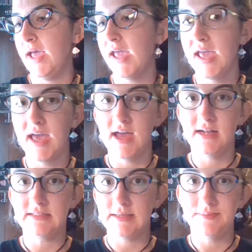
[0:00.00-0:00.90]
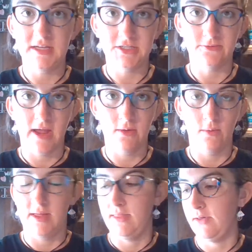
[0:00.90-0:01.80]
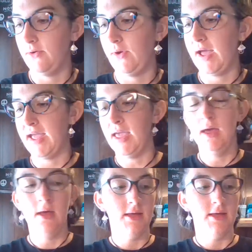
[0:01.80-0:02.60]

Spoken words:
and something to write with, okay?